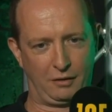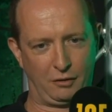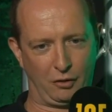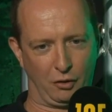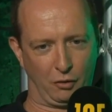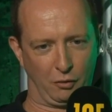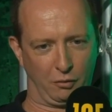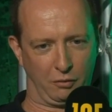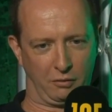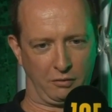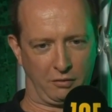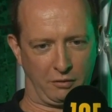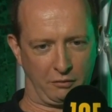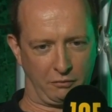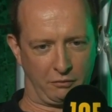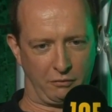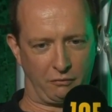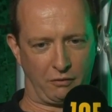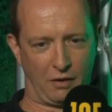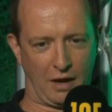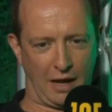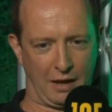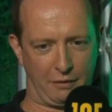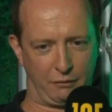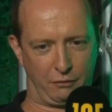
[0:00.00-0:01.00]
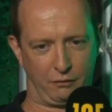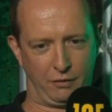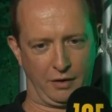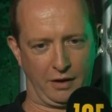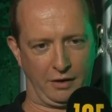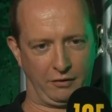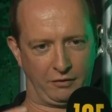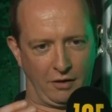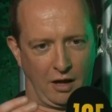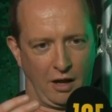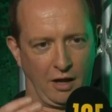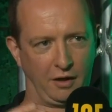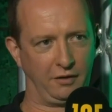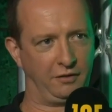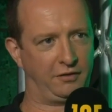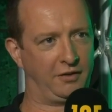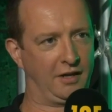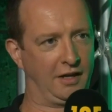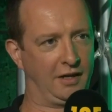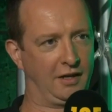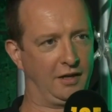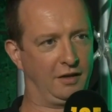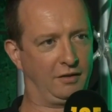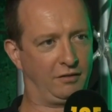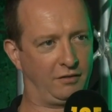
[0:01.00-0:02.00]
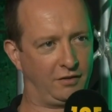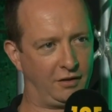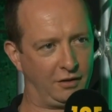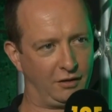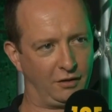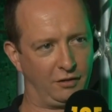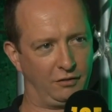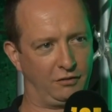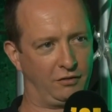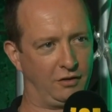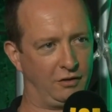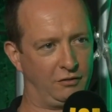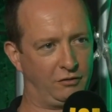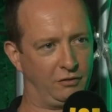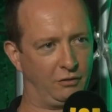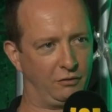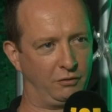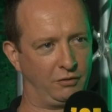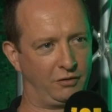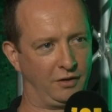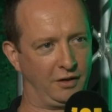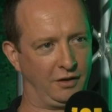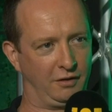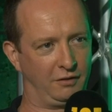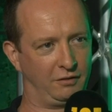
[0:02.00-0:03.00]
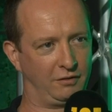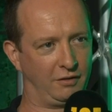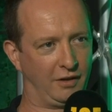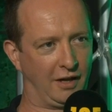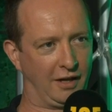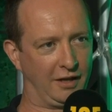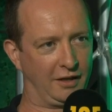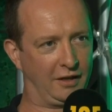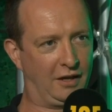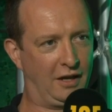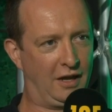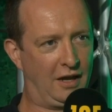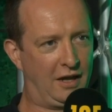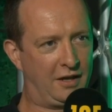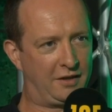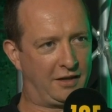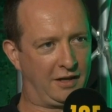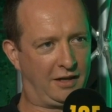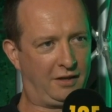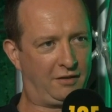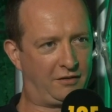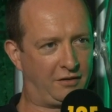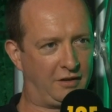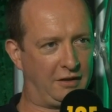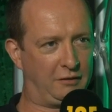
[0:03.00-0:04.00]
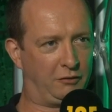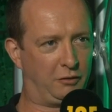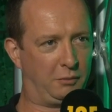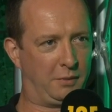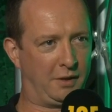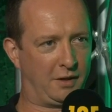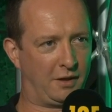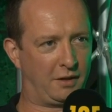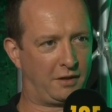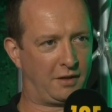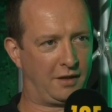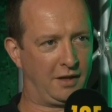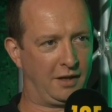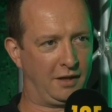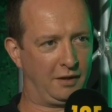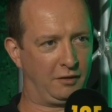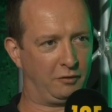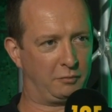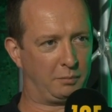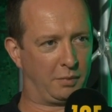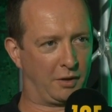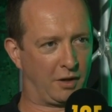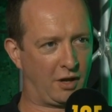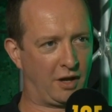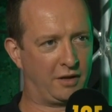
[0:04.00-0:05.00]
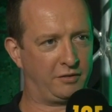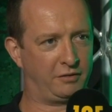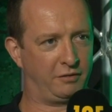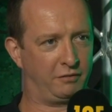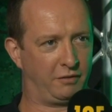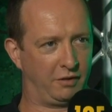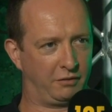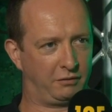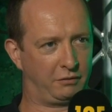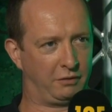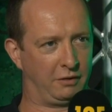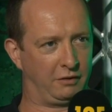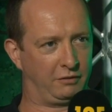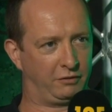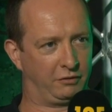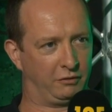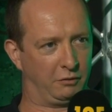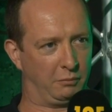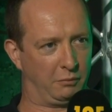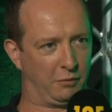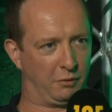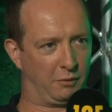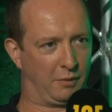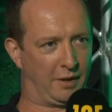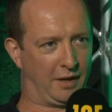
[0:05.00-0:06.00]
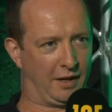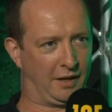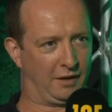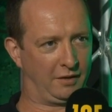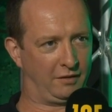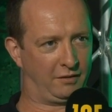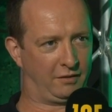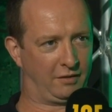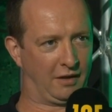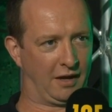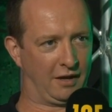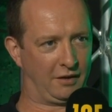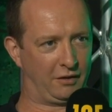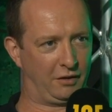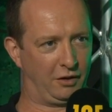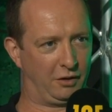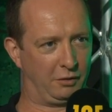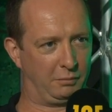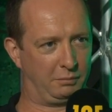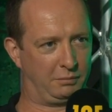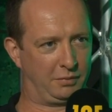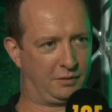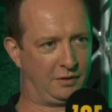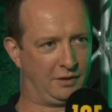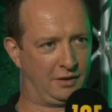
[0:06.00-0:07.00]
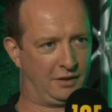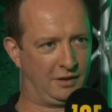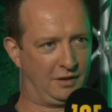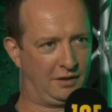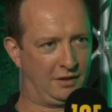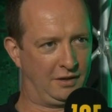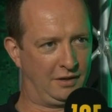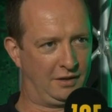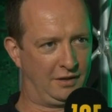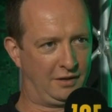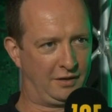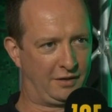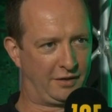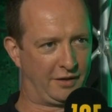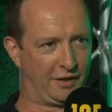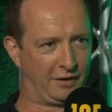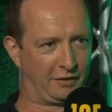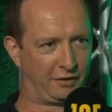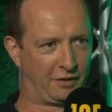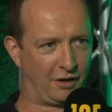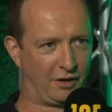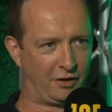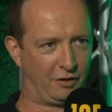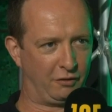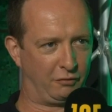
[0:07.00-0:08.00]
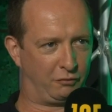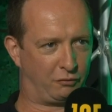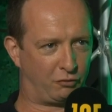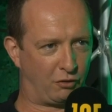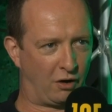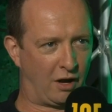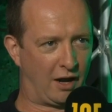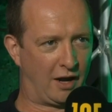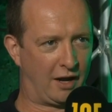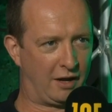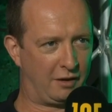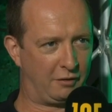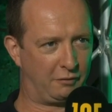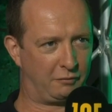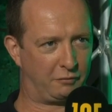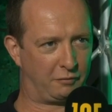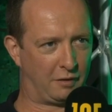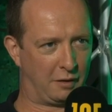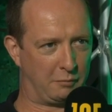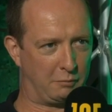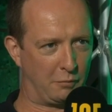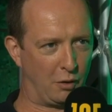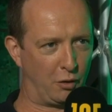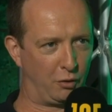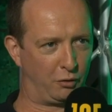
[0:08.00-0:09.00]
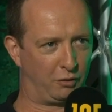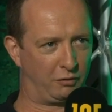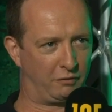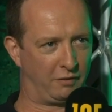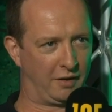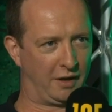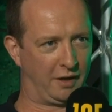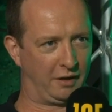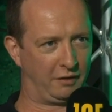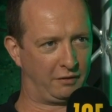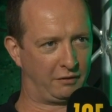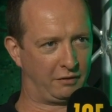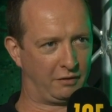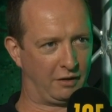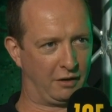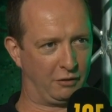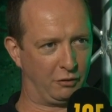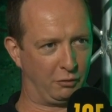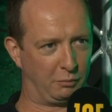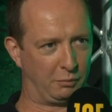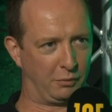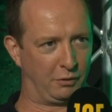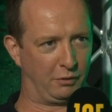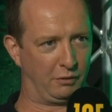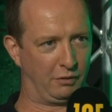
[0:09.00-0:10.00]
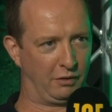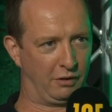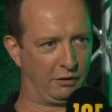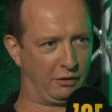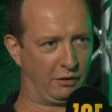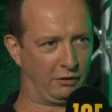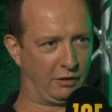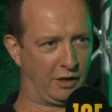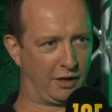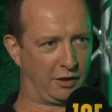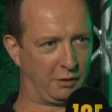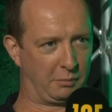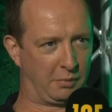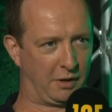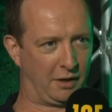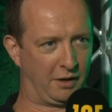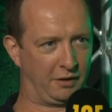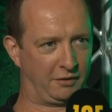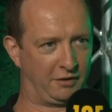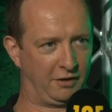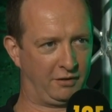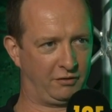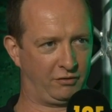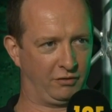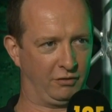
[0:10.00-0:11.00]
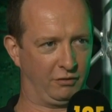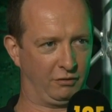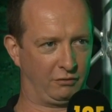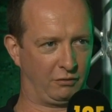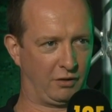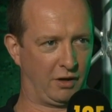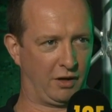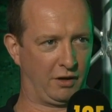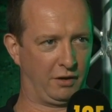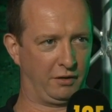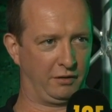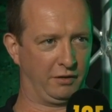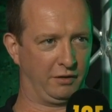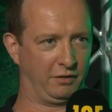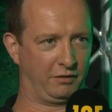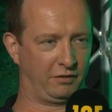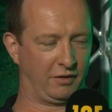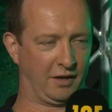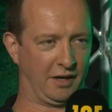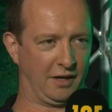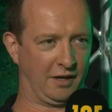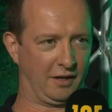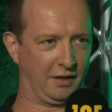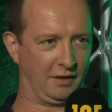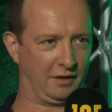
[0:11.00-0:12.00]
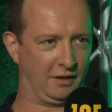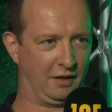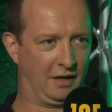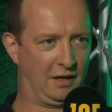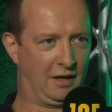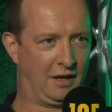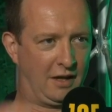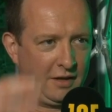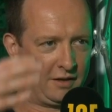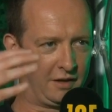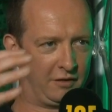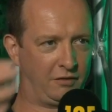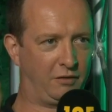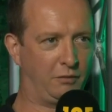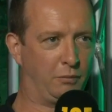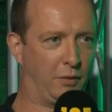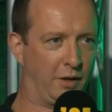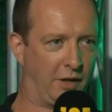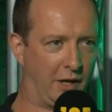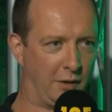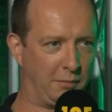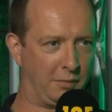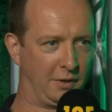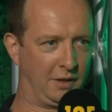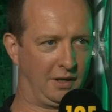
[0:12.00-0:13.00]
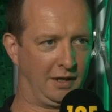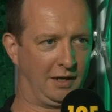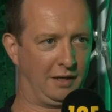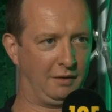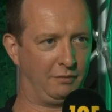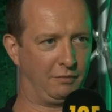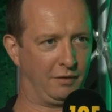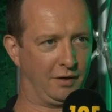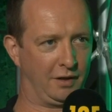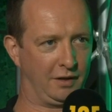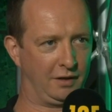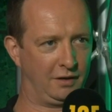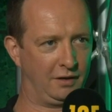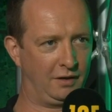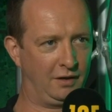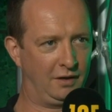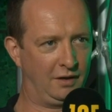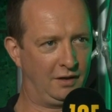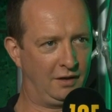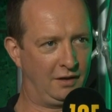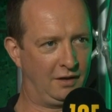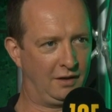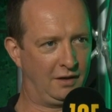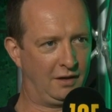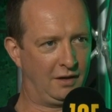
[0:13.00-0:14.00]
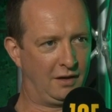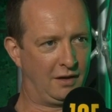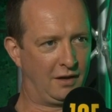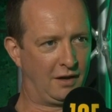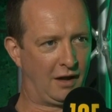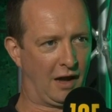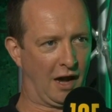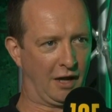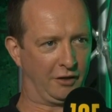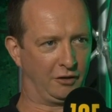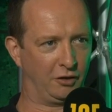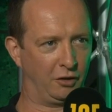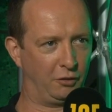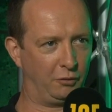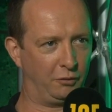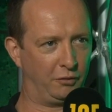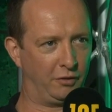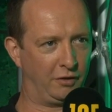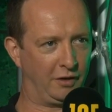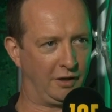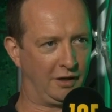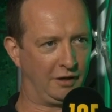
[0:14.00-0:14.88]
you know the, the, rivalries on tickets in constituencies like mm-hmm. these seem to be the things because of the system the way it's set up yeah that kind of drive and motivate a number a lot of politicians rather than saying this is what i believe in i don't